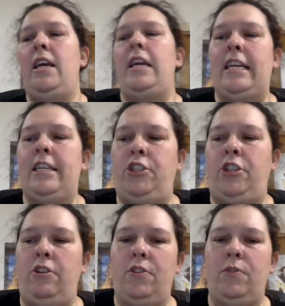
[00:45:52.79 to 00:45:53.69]

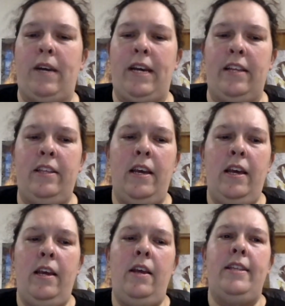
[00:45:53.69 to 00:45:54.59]
issues with
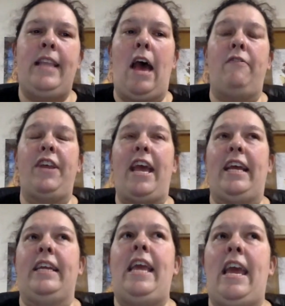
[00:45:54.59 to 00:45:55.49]

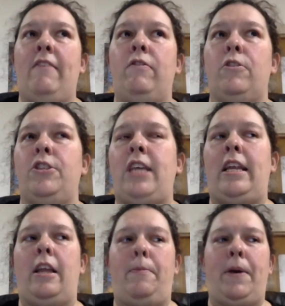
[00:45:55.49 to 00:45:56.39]
navigating Canva or
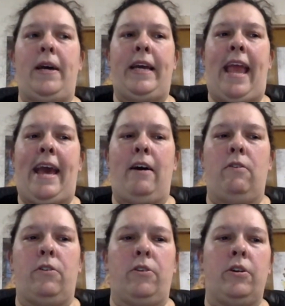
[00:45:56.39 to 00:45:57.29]
setting up an
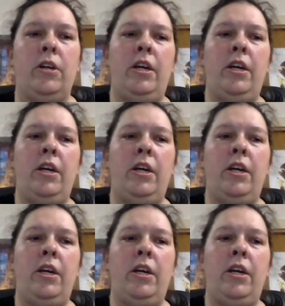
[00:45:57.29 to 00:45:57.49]
account, or